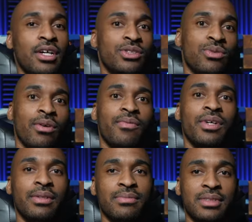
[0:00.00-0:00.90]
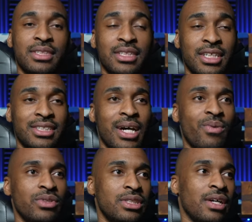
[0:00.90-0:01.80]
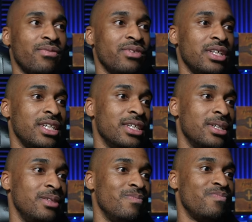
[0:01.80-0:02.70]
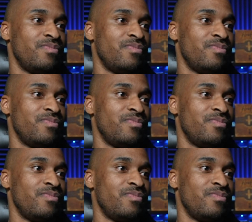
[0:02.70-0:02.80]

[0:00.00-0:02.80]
short films, because that was definitely good.